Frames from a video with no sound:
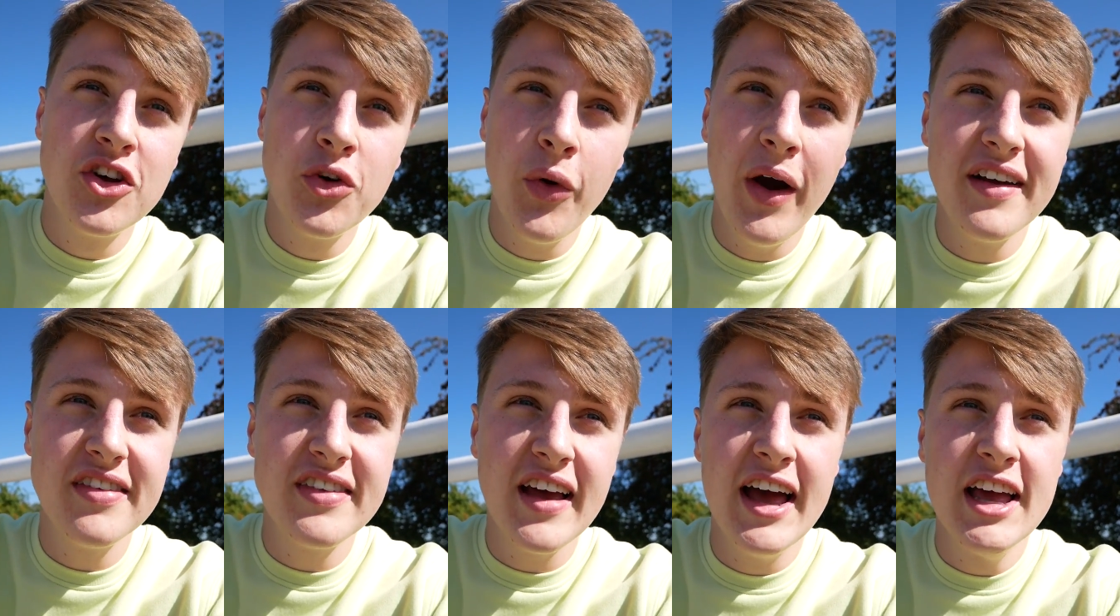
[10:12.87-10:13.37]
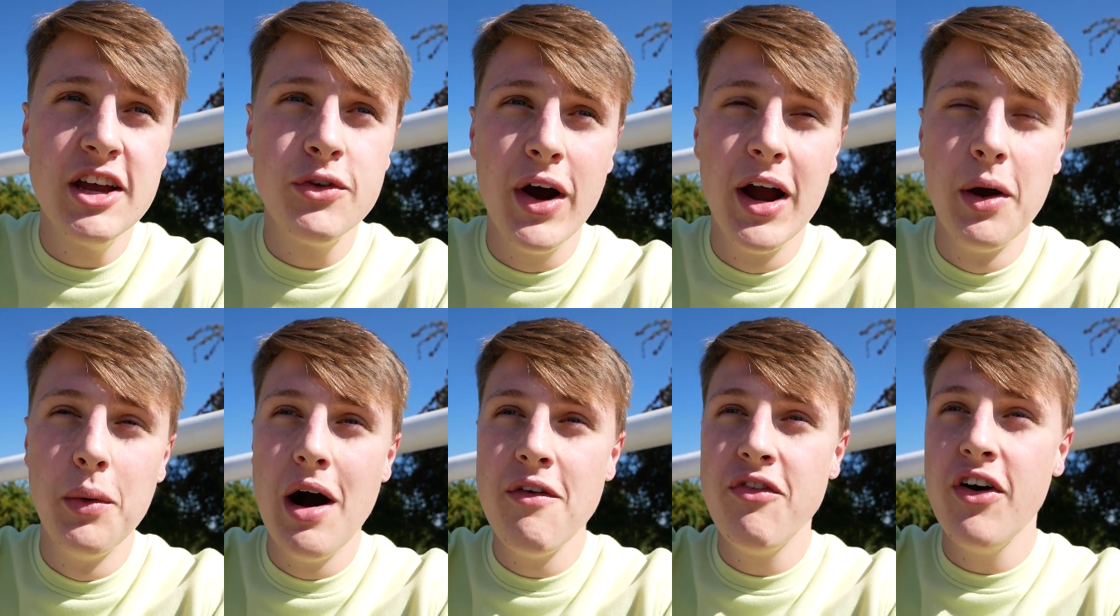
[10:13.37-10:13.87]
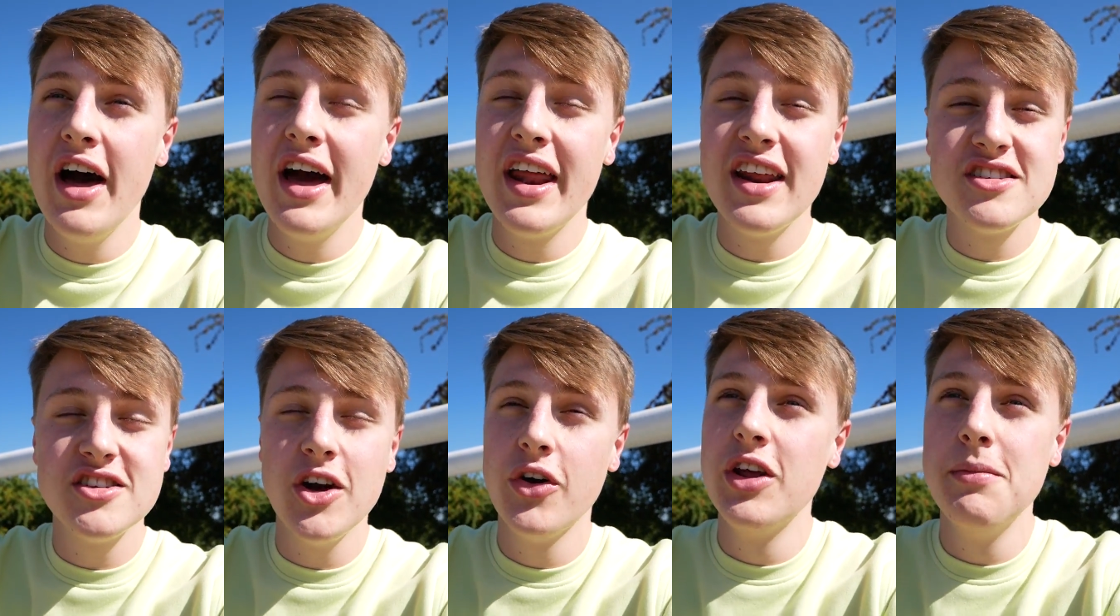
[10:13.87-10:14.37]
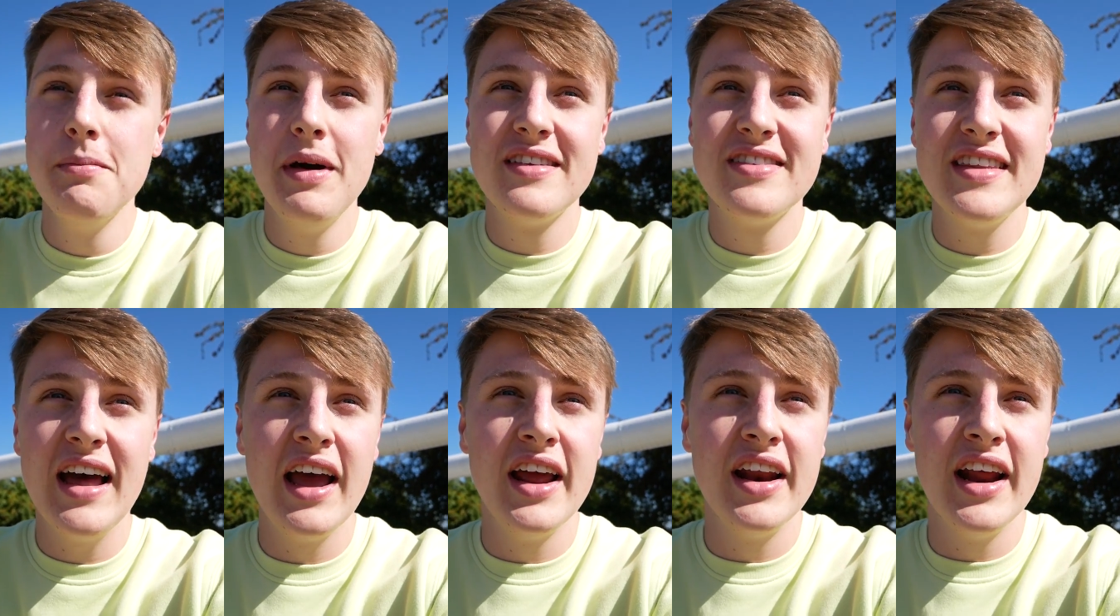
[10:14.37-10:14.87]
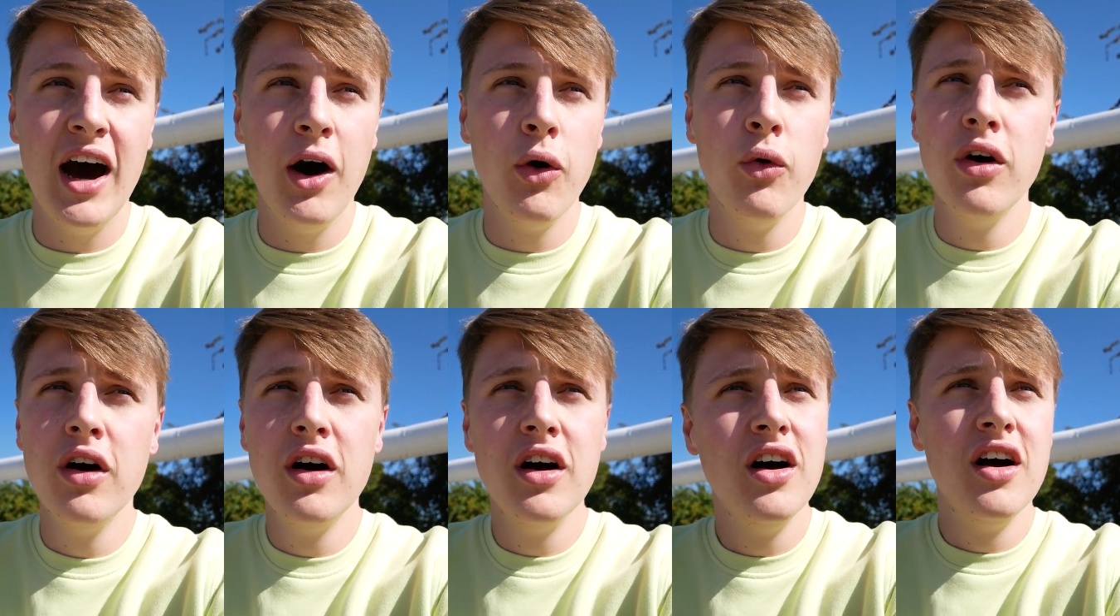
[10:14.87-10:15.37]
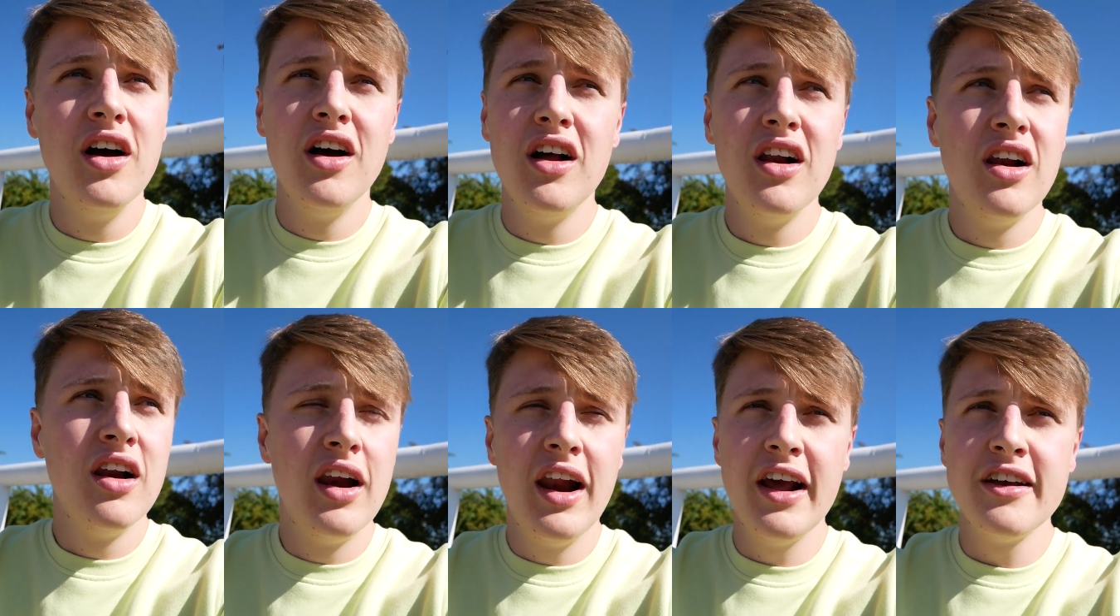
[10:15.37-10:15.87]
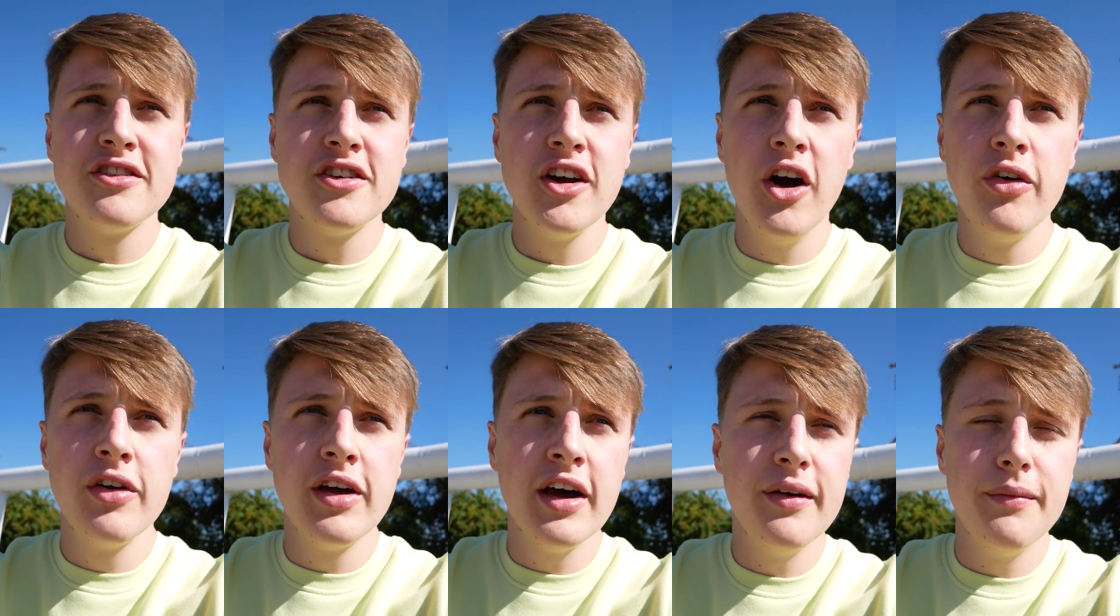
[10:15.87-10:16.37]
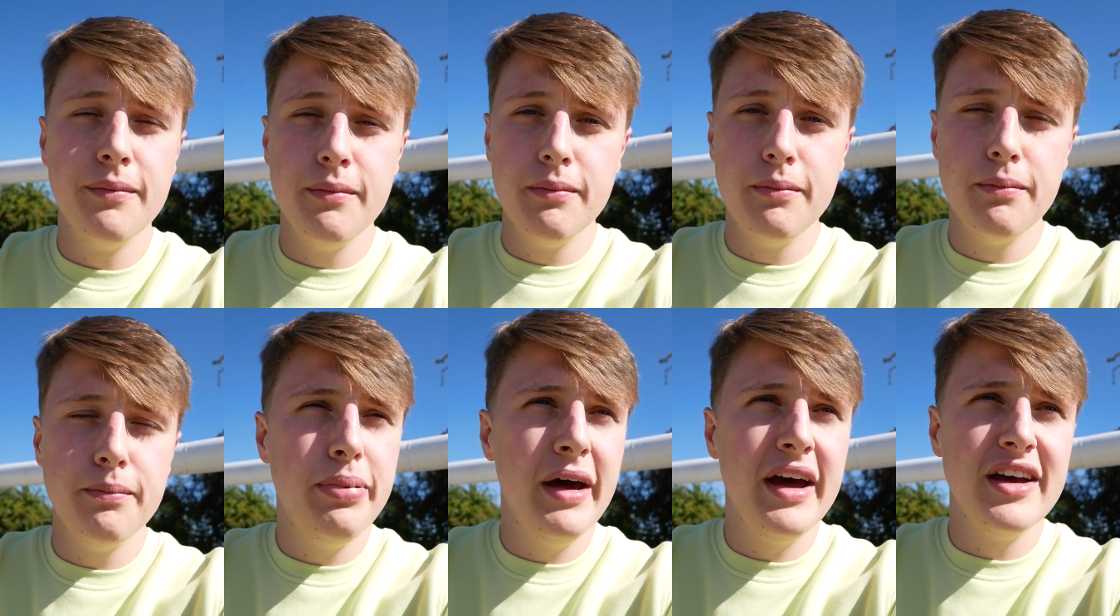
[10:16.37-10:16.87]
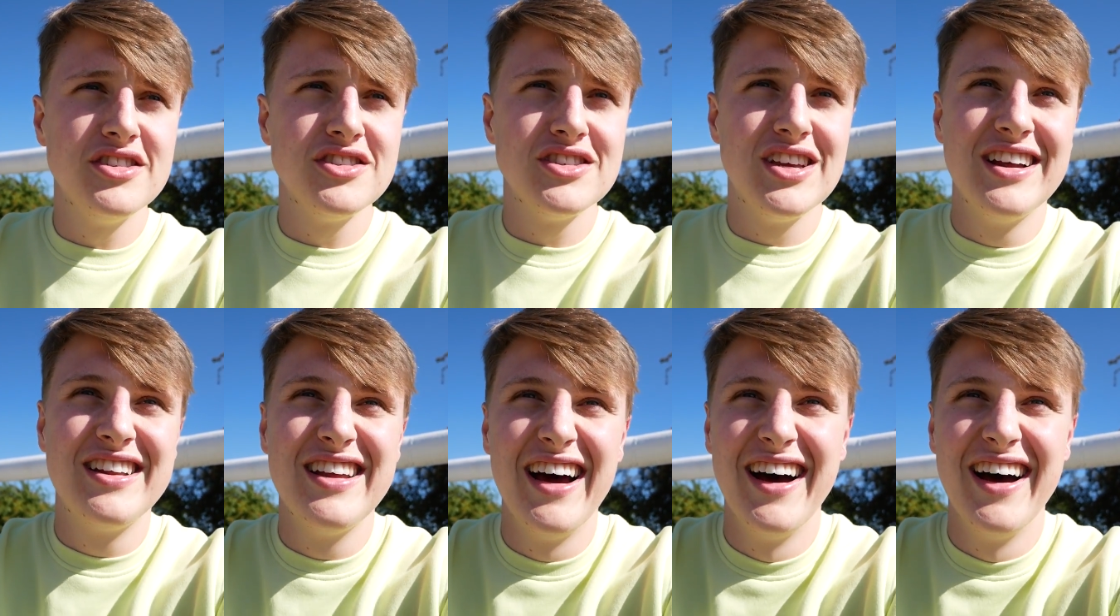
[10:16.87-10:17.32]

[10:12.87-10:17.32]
Great day, great weather, and it's only midday now. Let's go get pissed.